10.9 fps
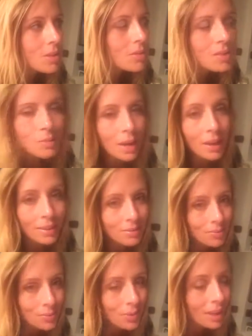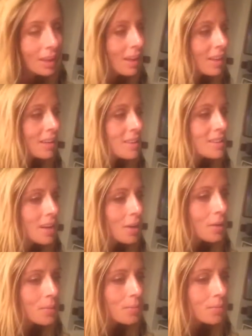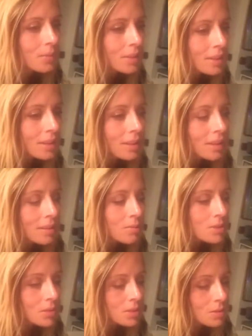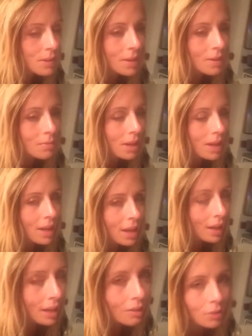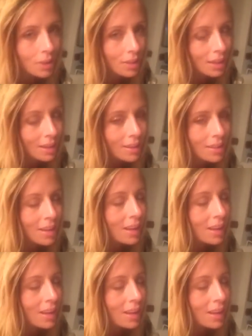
so inspired, and I'm so inspired by everything